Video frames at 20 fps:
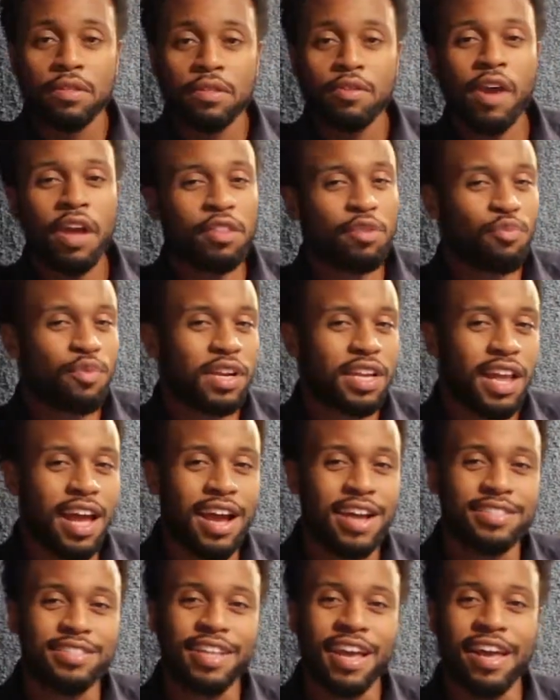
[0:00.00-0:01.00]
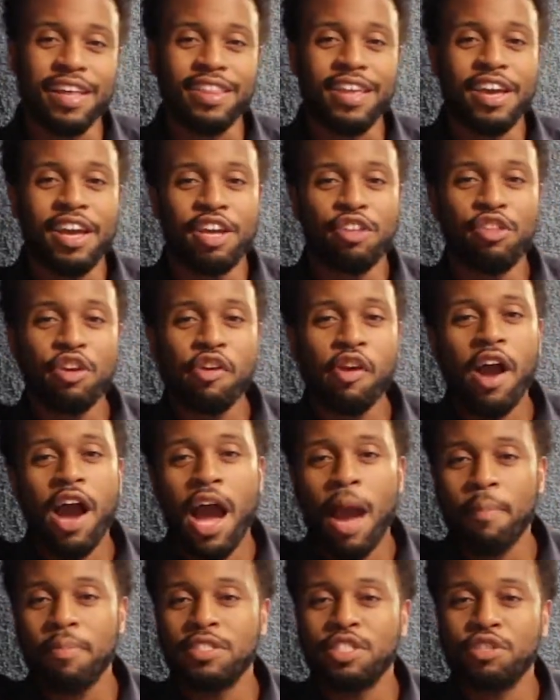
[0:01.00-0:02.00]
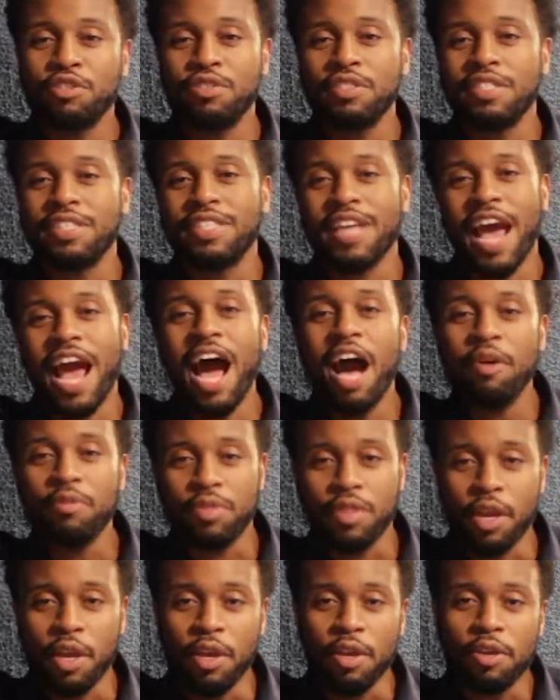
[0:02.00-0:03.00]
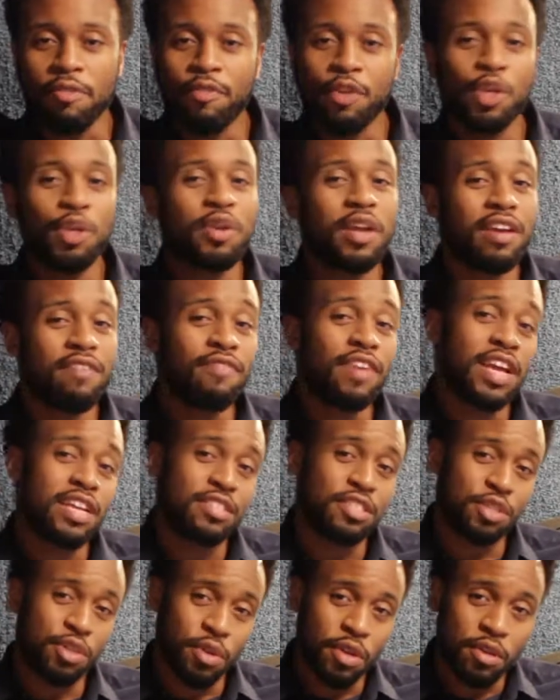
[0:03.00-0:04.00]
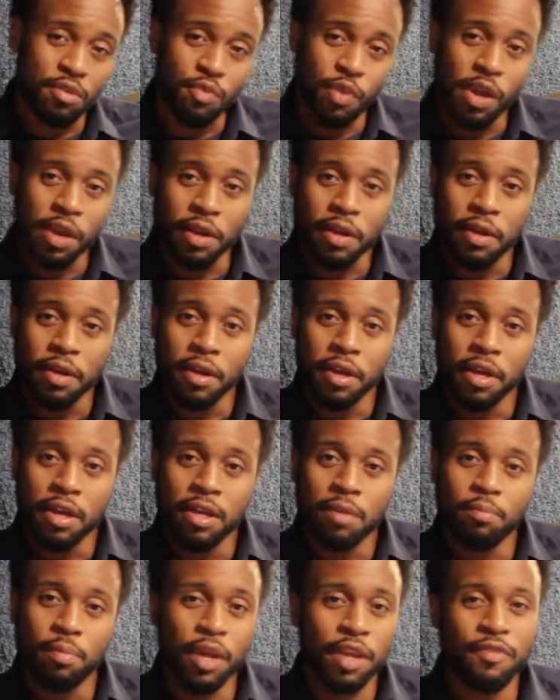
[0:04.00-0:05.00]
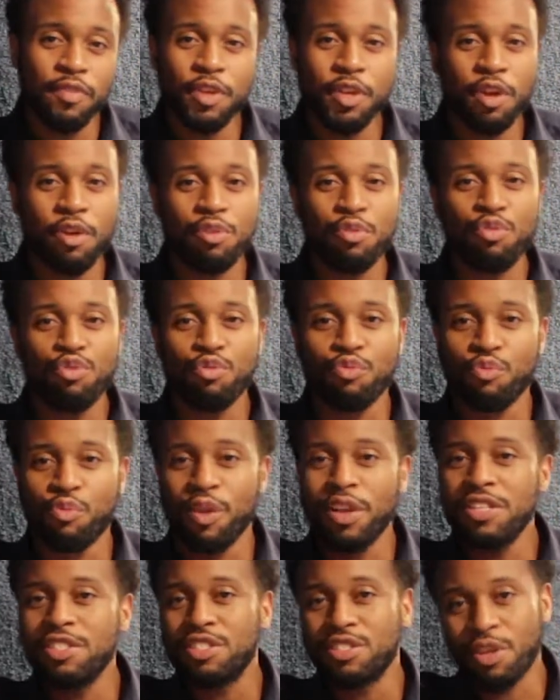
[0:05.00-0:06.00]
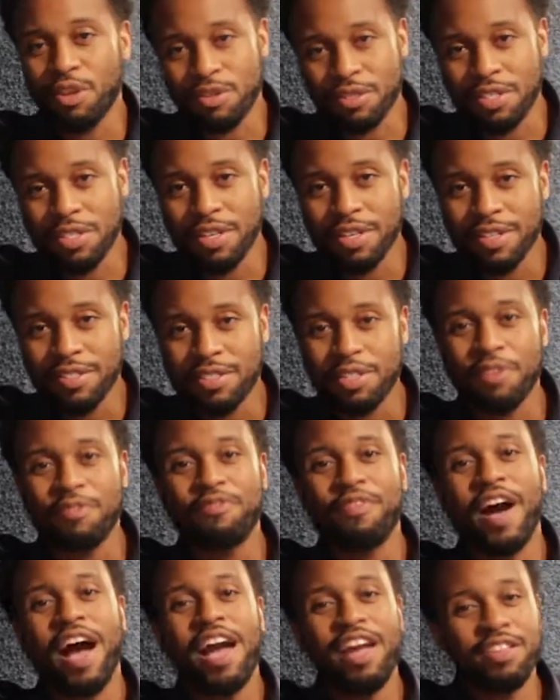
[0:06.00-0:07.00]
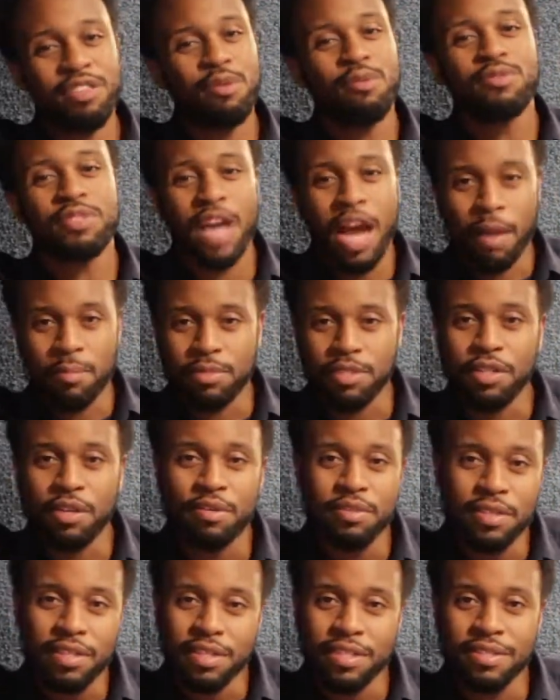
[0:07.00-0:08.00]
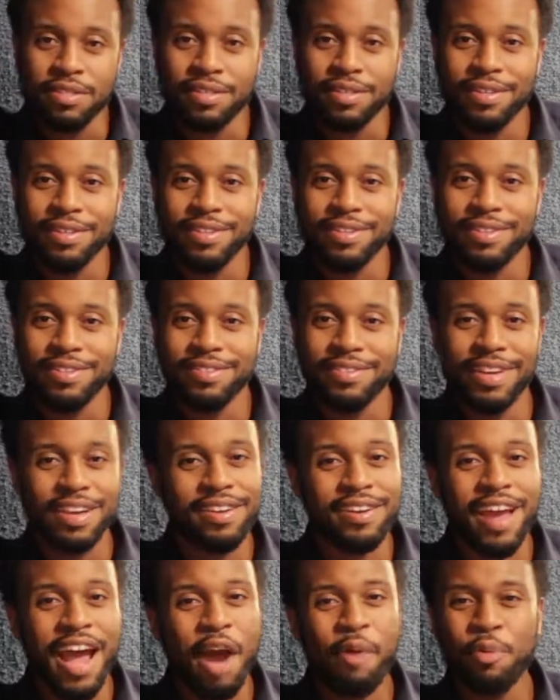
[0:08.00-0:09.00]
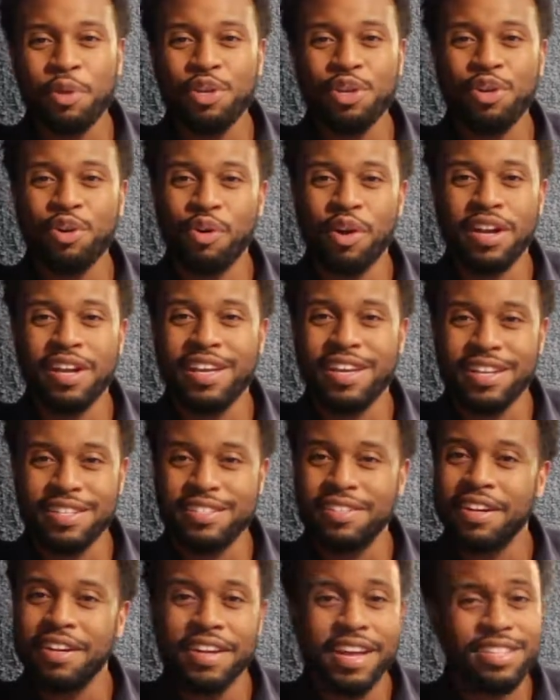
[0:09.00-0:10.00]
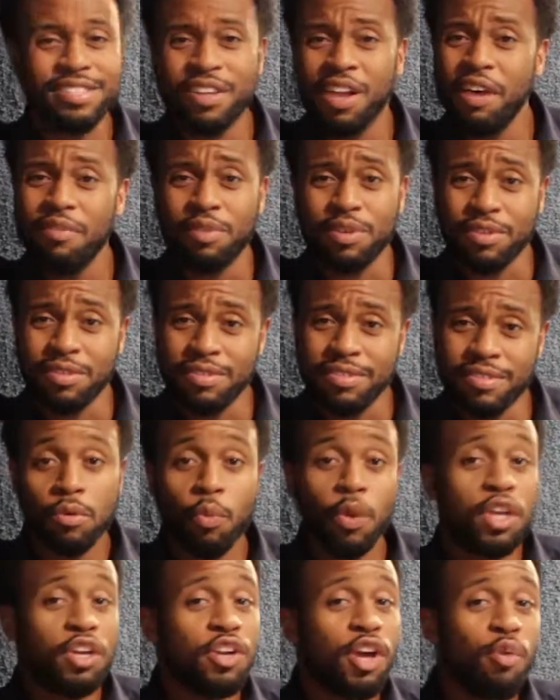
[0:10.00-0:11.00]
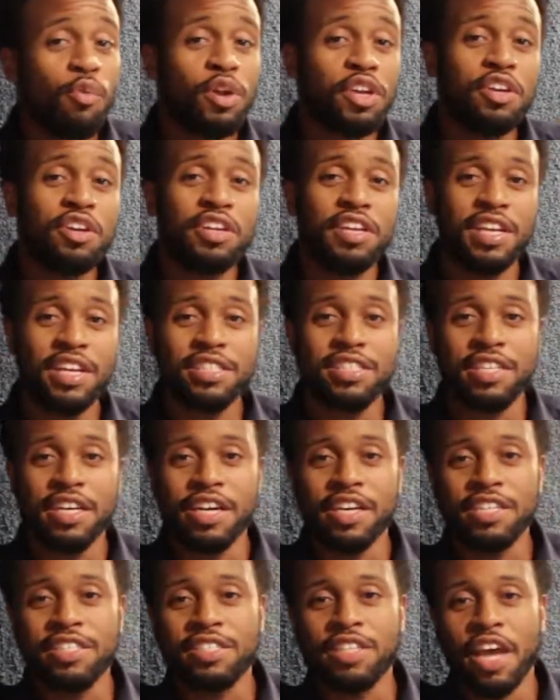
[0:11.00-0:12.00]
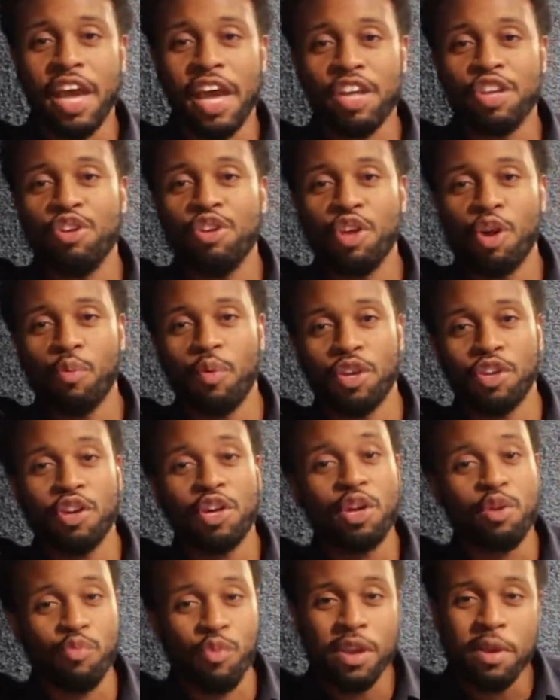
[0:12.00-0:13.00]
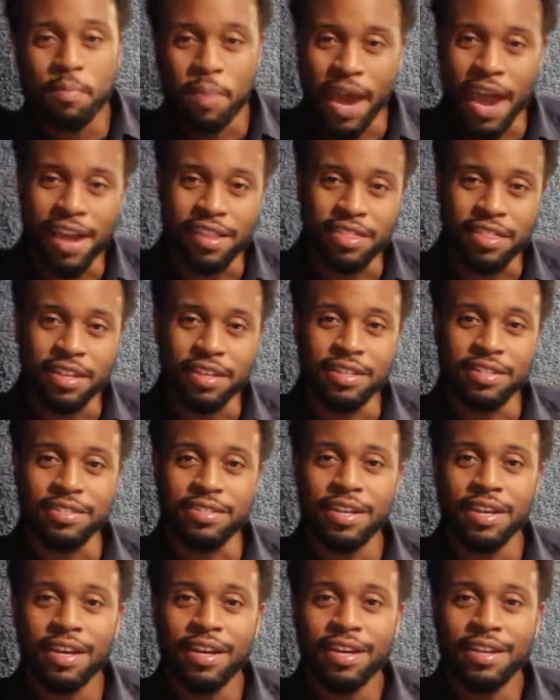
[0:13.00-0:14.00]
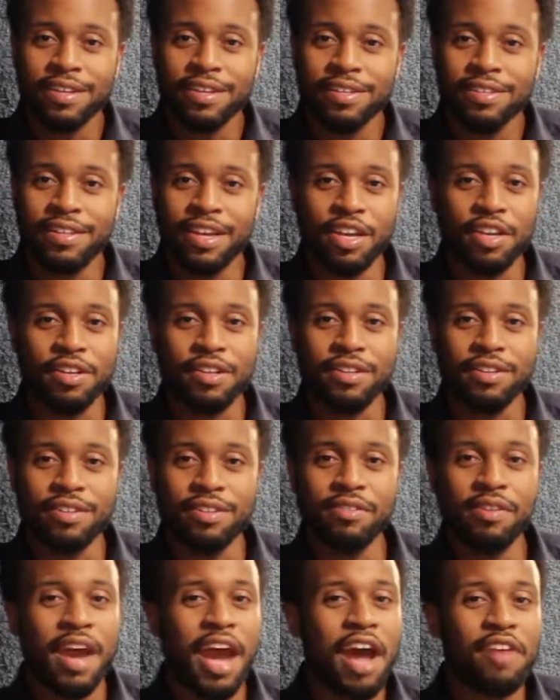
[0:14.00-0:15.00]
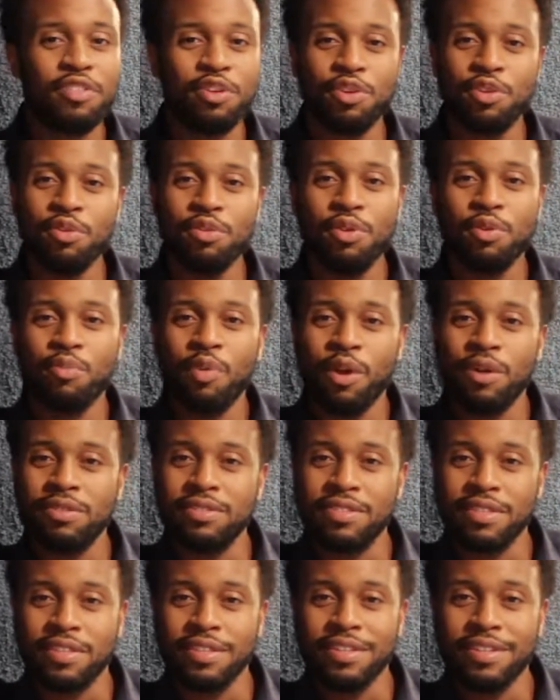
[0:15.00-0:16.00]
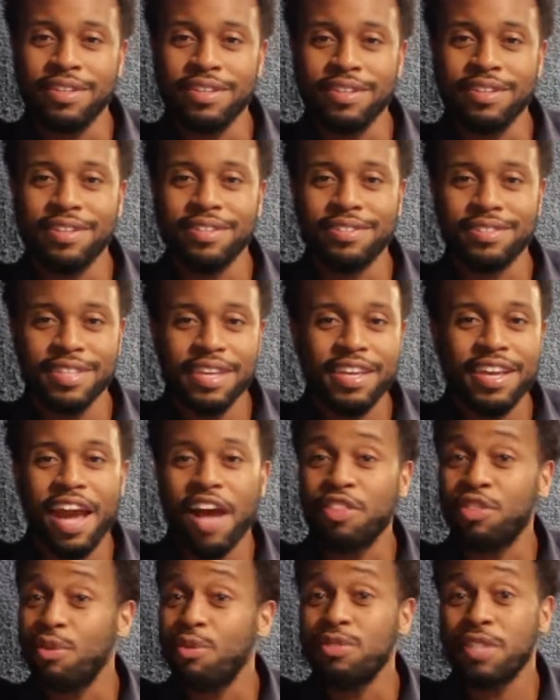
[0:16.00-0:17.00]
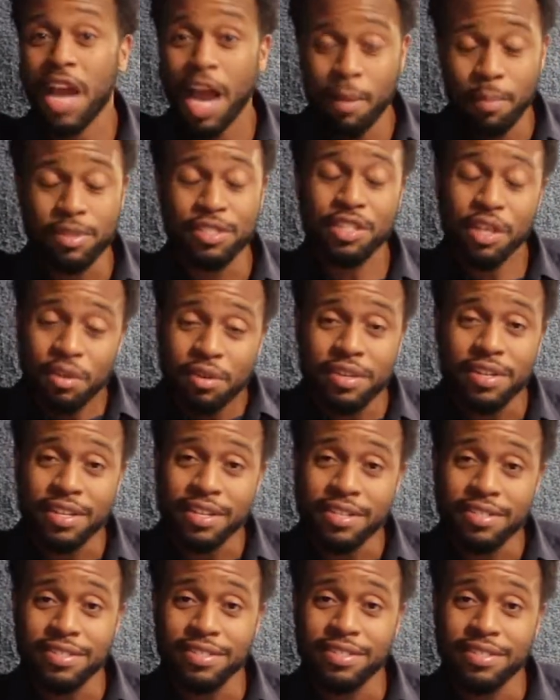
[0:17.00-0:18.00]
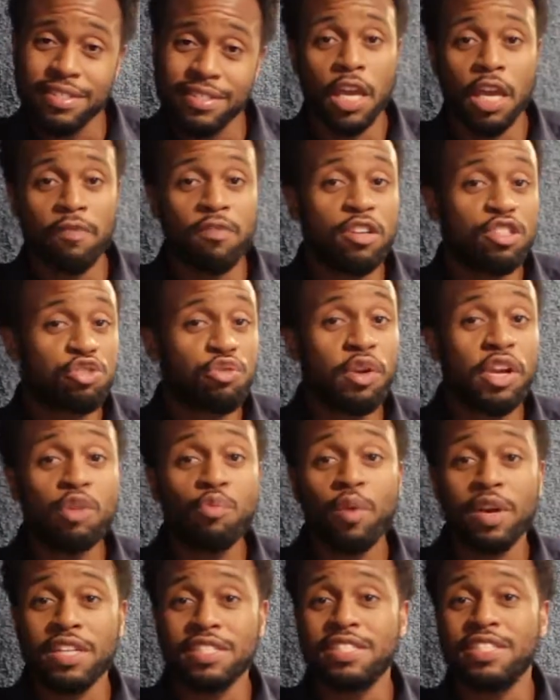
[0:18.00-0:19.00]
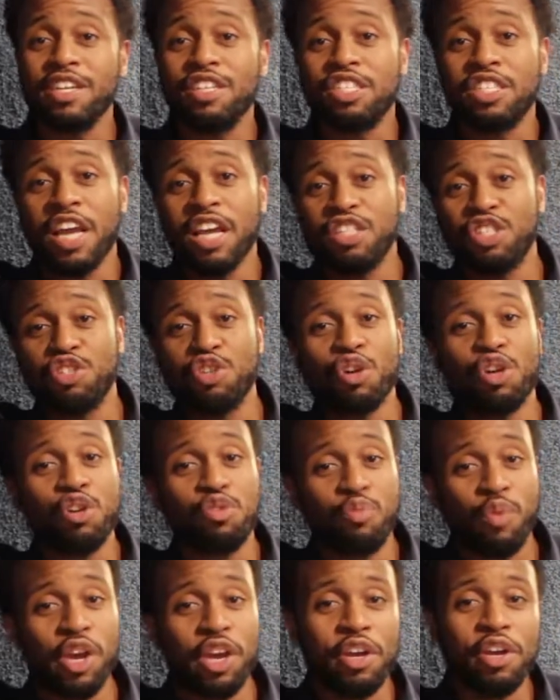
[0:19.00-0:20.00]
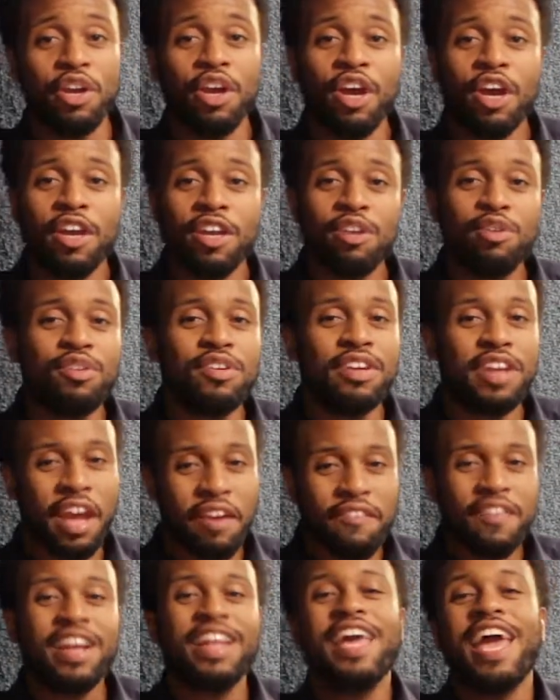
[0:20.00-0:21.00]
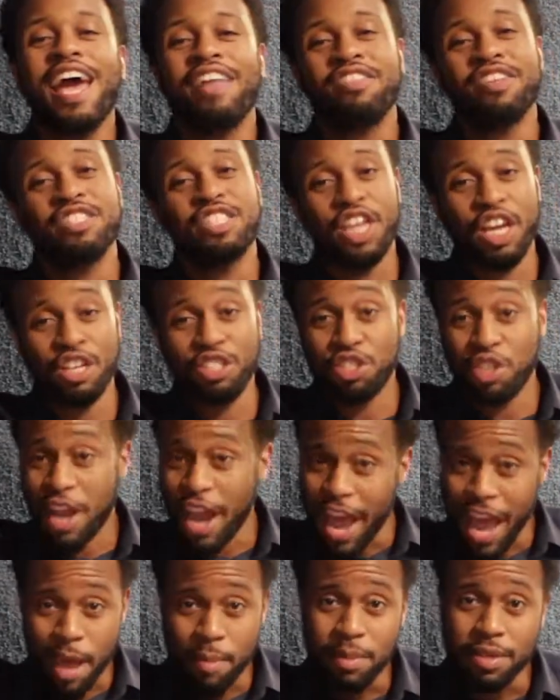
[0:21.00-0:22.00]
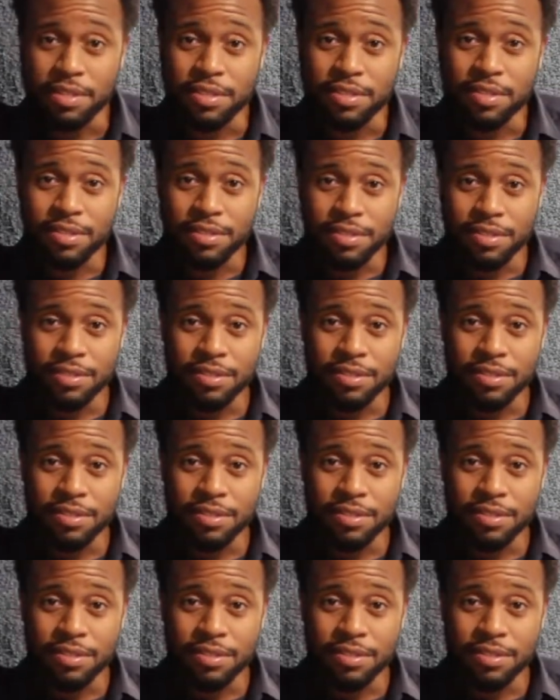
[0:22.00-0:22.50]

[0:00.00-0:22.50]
You have to realize that there are opportunities out there for you to advance in your career, but if you don't research to find those opportunities, then how are you going to get to the next level? When you know what your niche is and you know what your career path is, then you have to do the work to seek out those opportunities. If you truly want to see a change in your career, you definitely have to change your habits.